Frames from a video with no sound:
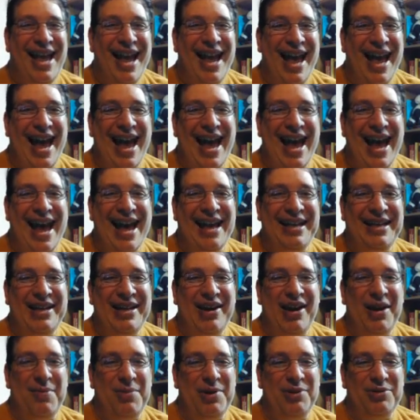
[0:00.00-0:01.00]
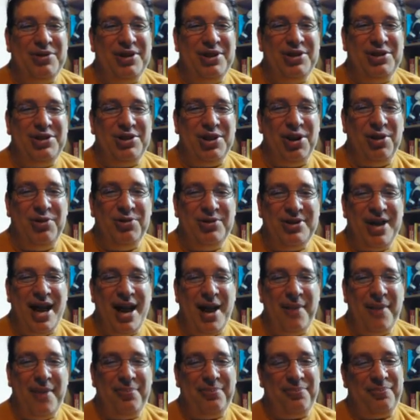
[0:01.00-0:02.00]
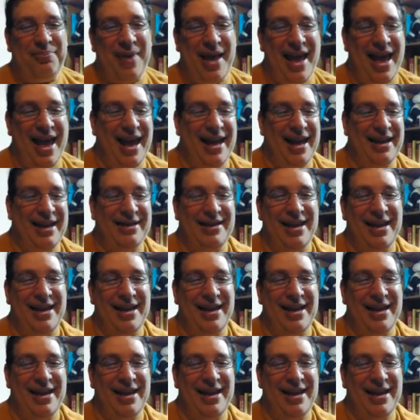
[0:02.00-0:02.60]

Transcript: And Gary Busey shows up, and